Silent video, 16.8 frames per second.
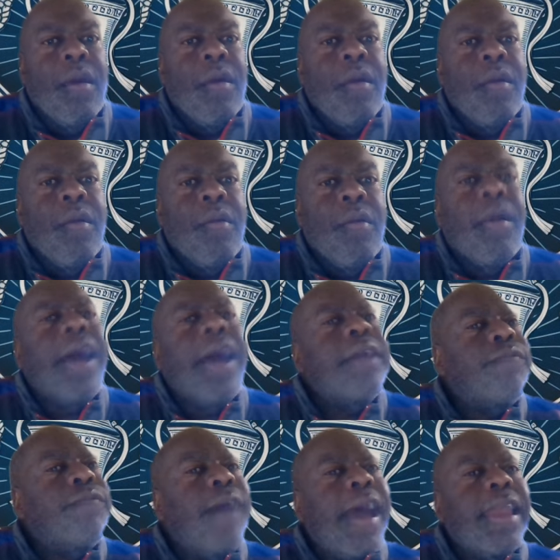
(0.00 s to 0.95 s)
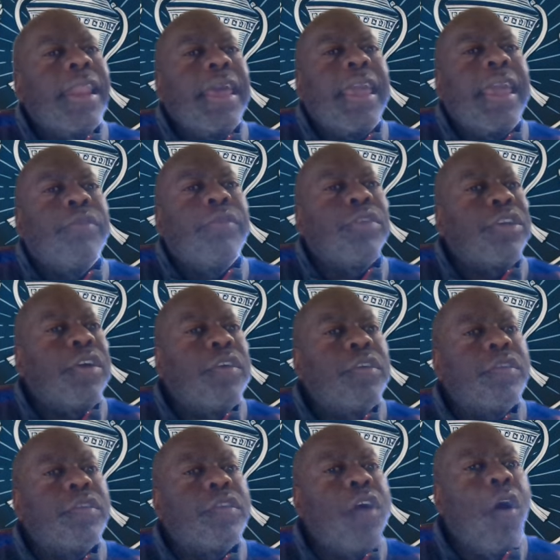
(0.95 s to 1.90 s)
Right, finally, he
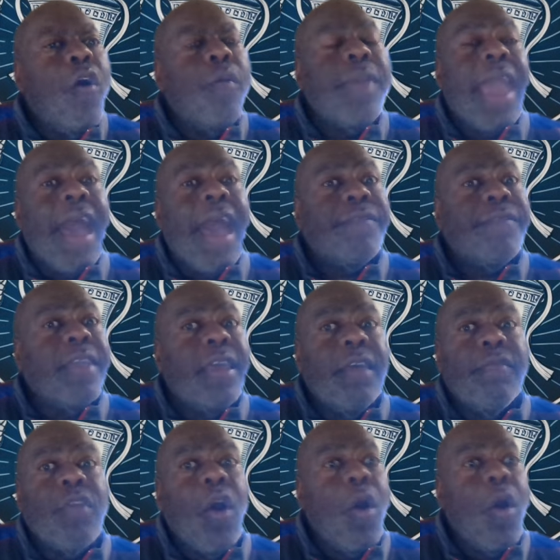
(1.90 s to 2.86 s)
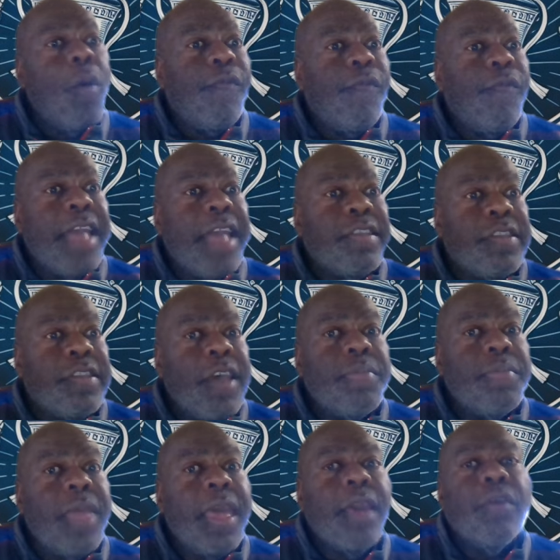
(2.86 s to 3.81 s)
returns home. You have to give the home fan
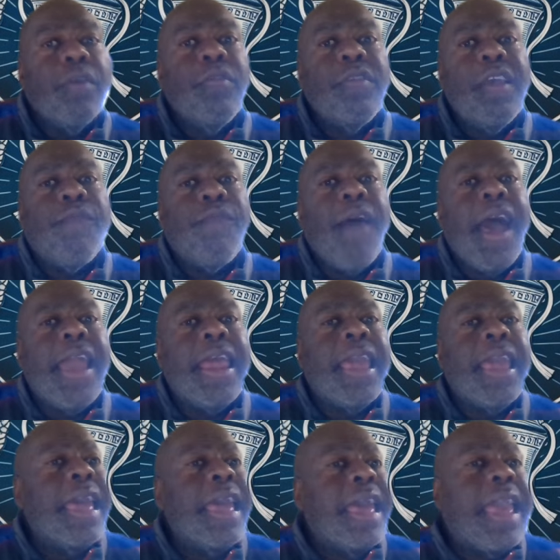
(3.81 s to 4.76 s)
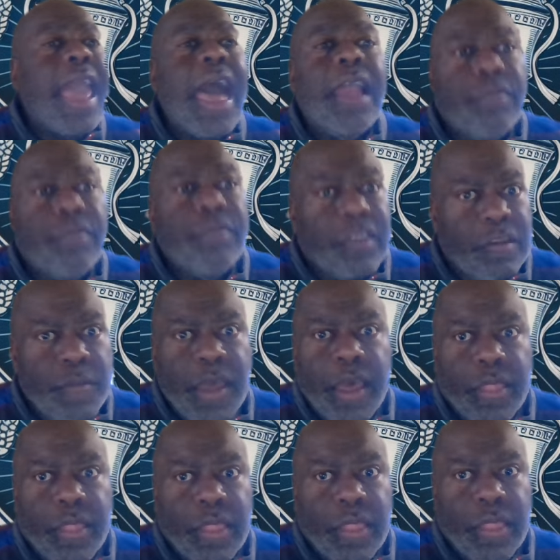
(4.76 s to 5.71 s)
something. Who's he fighting? Callum
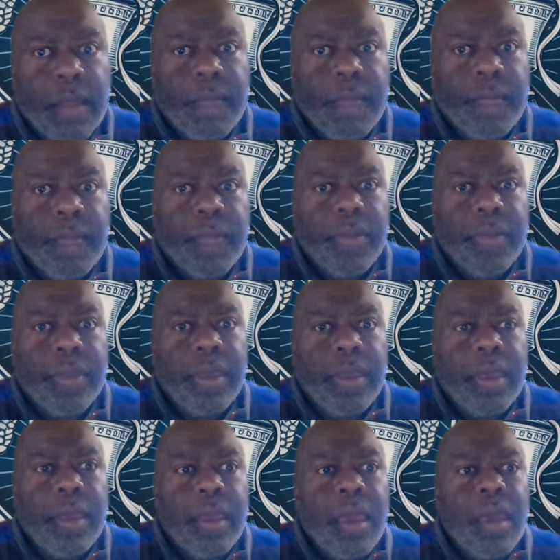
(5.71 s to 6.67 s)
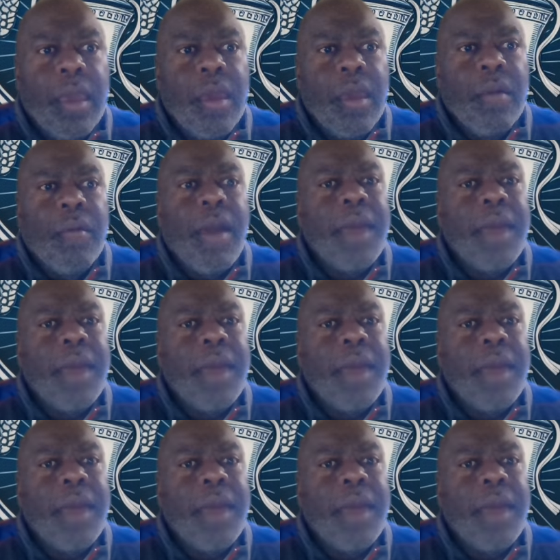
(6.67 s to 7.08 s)
Smith. right?